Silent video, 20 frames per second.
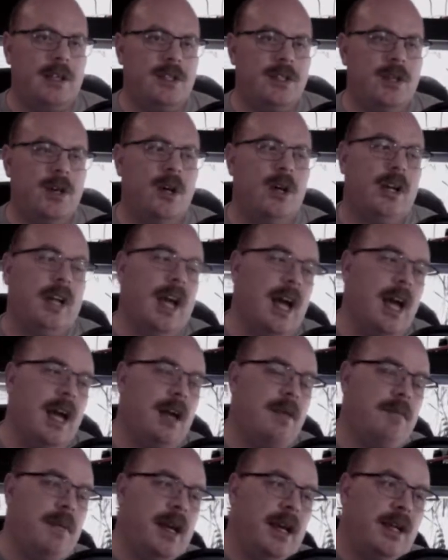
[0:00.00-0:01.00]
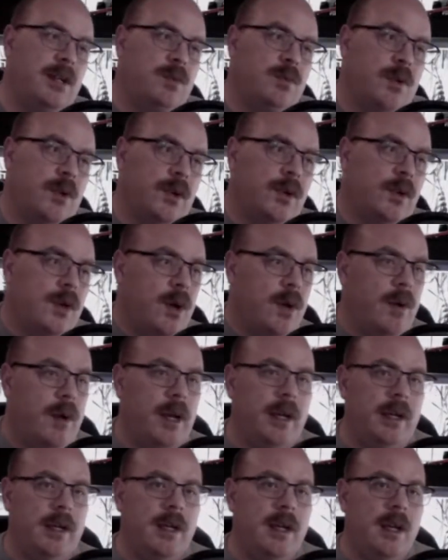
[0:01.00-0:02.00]
So it kind of makes worth
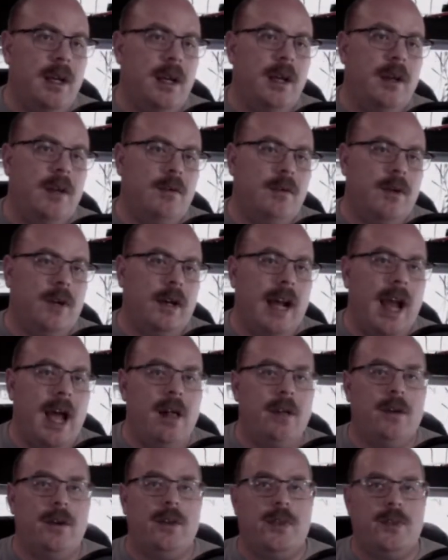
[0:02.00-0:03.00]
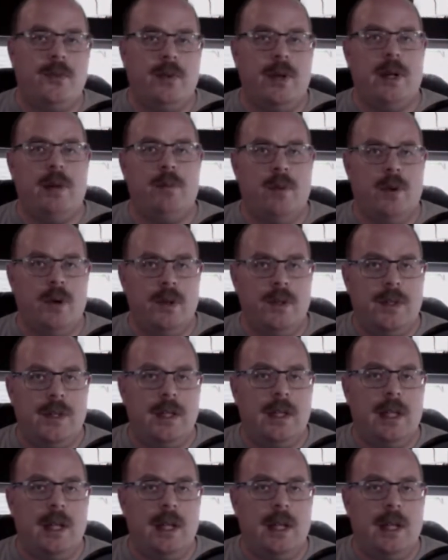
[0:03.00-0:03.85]
going for Gallard 3 worth it.